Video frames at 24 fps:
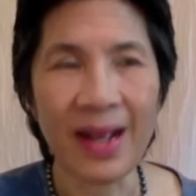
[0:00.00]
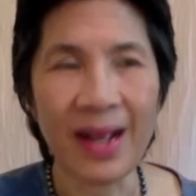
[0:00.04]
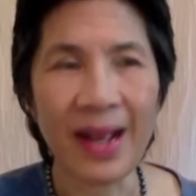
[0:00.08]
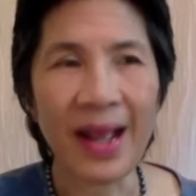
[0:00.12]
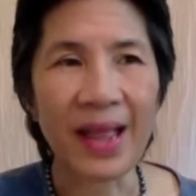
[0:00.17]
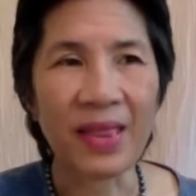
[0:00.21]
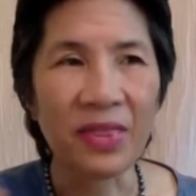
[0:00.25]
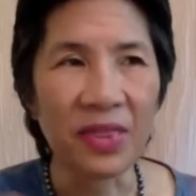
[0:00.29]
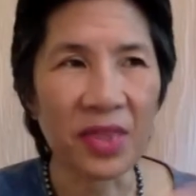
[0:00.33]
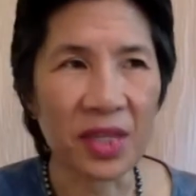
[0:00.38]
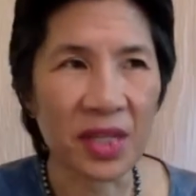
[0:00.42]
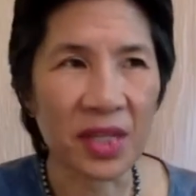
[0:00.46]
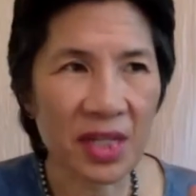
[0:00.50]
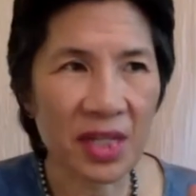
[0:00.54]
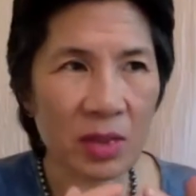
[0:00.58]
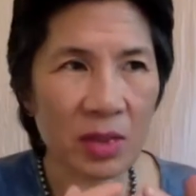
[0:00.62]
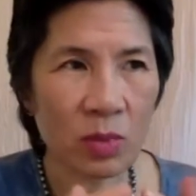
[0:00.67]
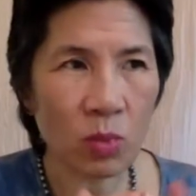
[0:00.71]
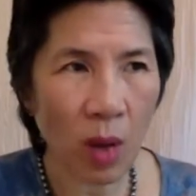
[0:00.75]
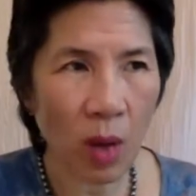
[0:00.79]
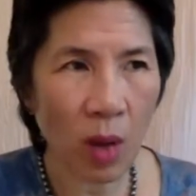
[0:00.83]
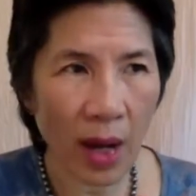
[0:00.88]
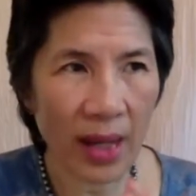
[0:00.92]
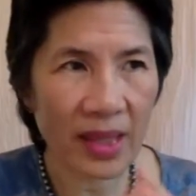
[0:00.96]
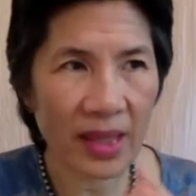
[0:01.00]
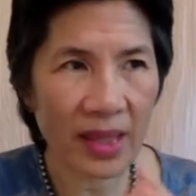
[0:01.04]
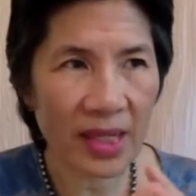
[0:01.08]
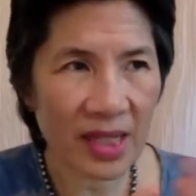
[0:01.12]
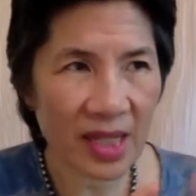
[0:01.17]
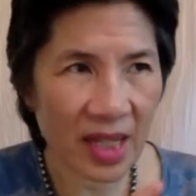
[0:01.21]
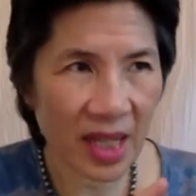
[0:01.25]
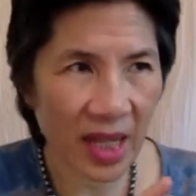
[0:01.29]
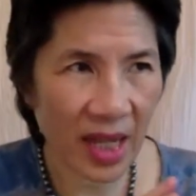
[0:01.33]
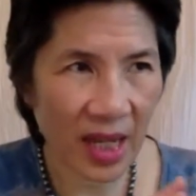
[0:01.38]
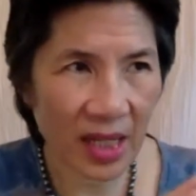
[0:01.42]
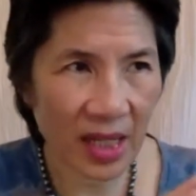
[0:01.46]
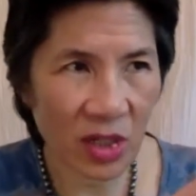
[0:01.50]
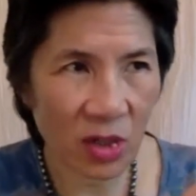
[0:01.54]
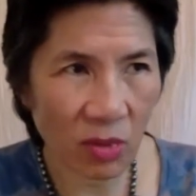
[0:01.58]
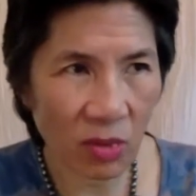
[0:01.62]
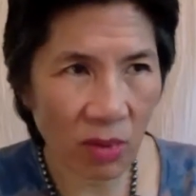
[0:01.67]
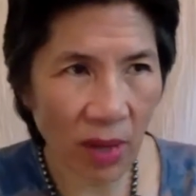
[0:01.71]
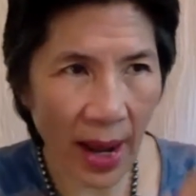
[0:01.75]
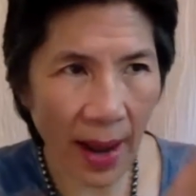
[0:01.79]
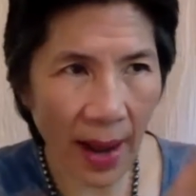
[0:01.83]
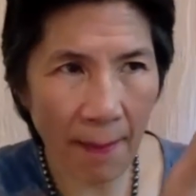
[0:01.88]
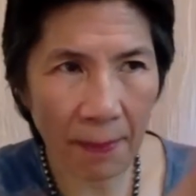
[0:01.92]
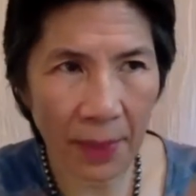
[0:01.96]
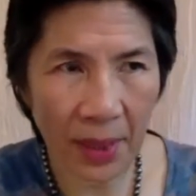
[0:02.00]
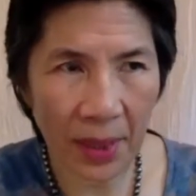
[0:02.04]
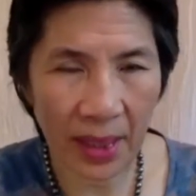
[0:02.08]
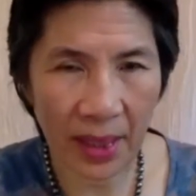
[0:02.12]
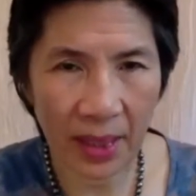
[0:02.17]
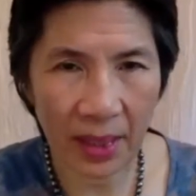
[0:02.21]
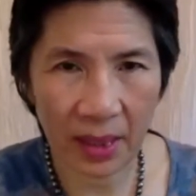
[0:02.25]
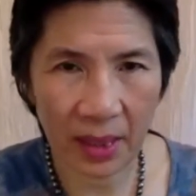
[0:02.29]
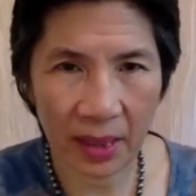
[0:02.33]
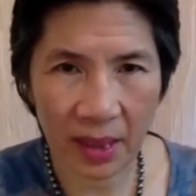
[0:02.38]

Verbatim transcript: And this is why these things are happening